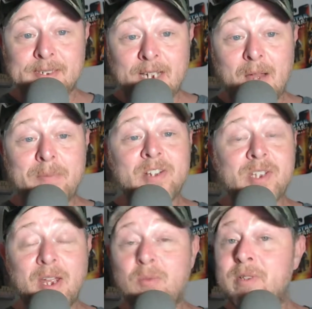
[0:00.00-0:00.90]
I bet
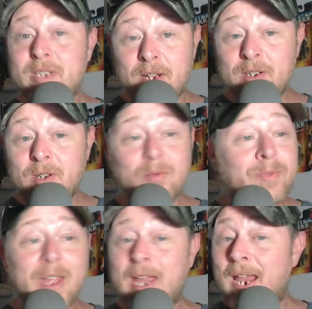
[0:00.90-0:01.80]
they would tell you
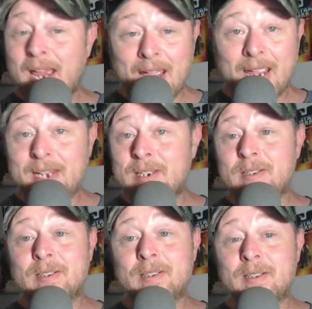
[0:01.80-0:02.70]
they hate
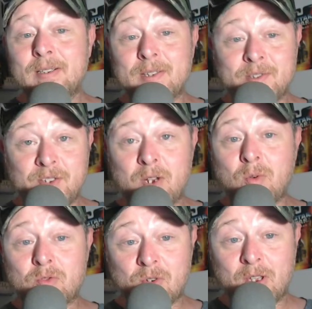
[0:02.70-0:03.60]
the
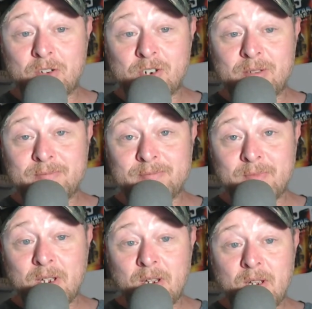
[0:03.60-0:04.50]
sequel trilogy
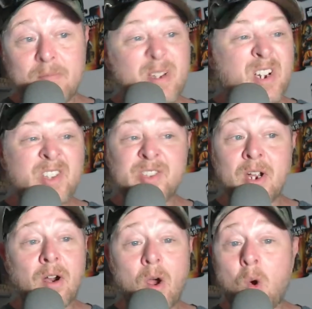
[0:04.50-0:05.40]
because
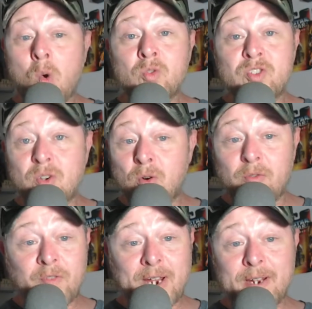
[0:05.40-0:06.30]
they're old school
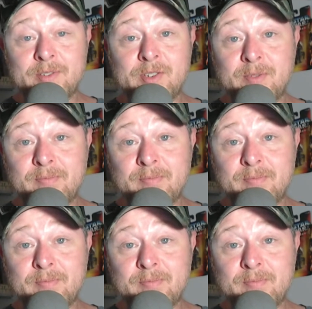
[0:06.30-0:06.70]
fans.